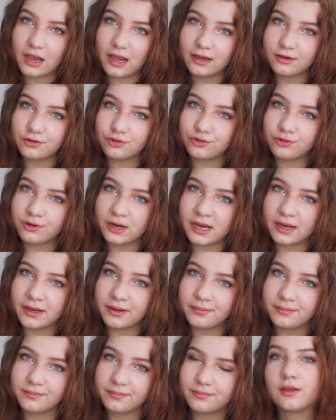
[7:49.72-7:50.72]

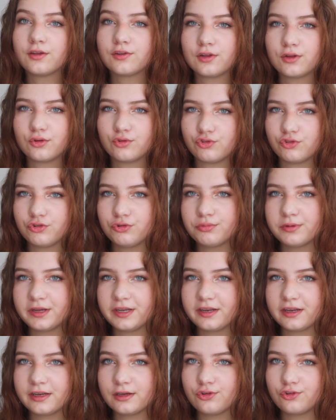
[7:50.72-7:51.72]
ashtray, this little jewelry
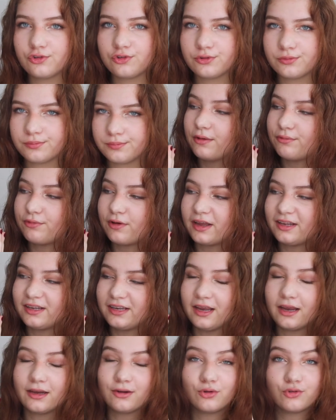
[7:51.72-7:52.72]
dish, and
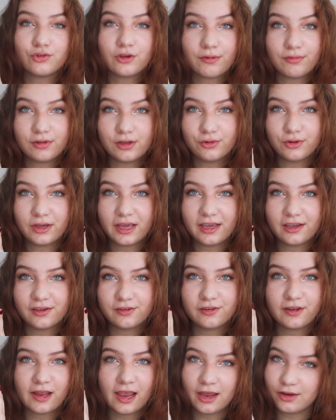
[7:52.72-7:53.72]
finally I also have a little cake
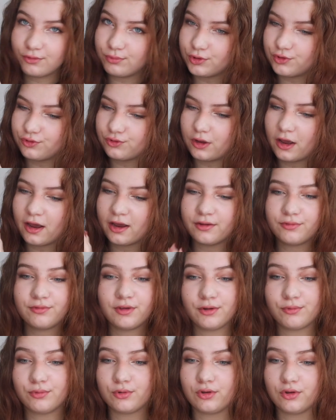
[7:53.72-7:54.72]
stand, which I
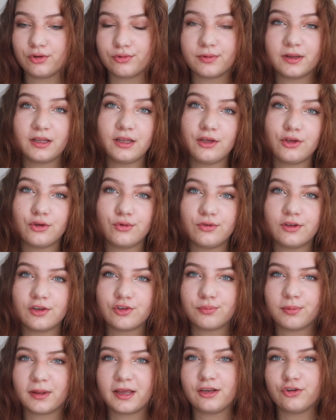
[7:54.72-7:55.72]
think would look really cute
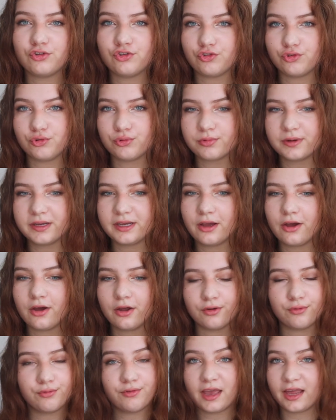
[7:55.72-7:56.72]
displaying jewelry
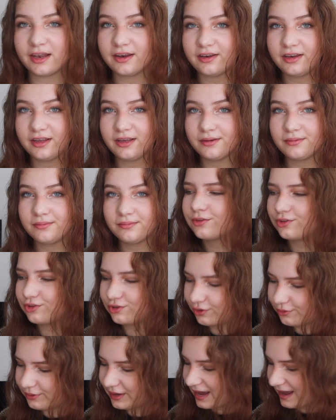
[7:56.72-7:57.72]
on a vanity.
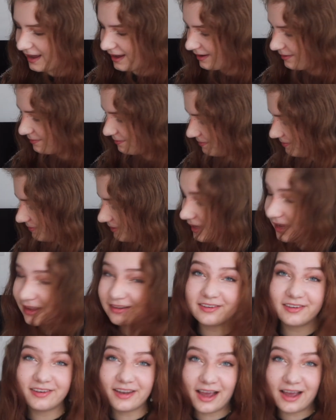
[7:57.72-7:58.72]
So yeah,
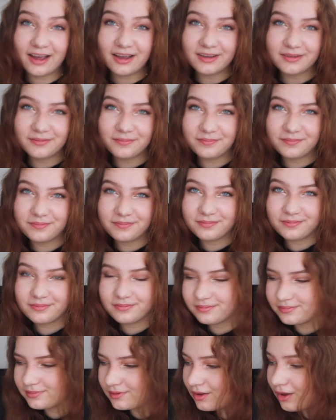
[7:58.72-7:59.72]
that's that.
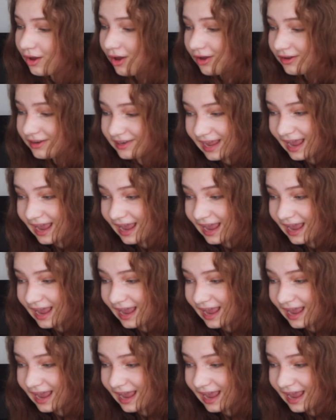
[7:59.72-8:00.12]
On